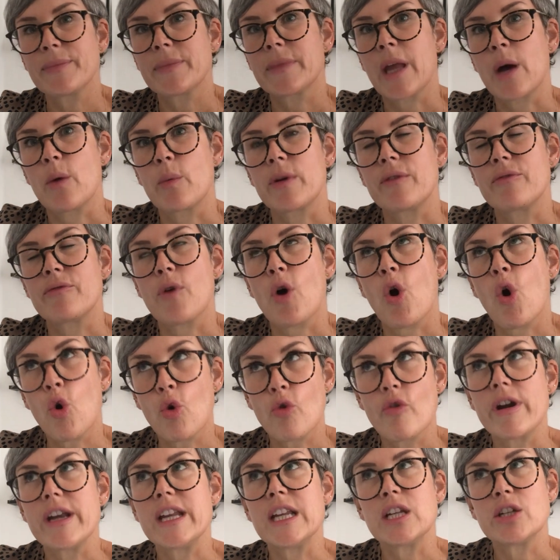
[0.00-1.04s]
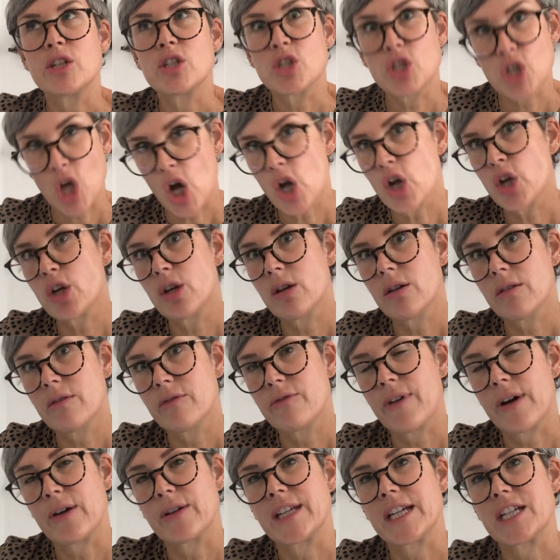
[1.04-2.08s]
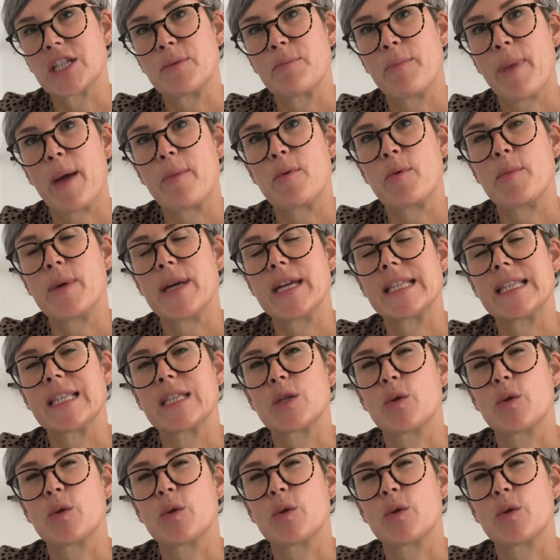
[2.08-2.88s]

Now we've already done foundation paper piecing,